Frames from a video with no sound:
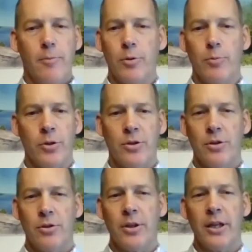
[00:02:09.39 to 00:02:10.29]
would
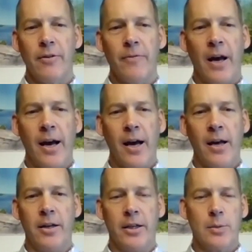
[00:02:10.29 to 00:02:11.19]
certainly have had
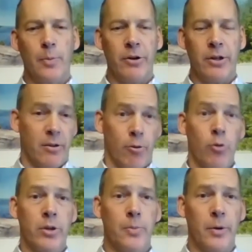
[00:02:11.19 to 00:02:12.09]
their
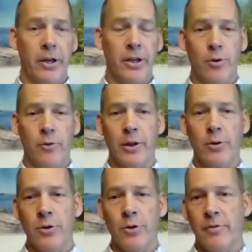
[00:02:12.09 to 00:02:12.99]
own experience over the
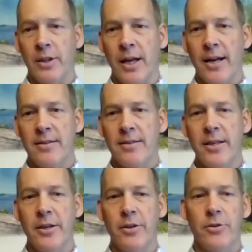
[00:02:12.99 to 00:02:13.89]
course of the last
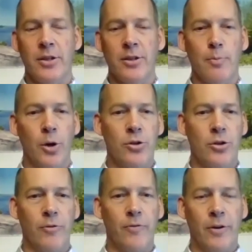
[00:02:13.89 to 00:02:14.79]
year since
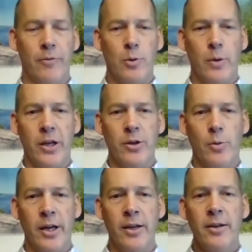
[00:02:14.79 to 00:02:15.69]
March of
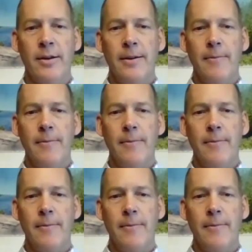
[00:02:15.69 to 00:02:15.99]
2020.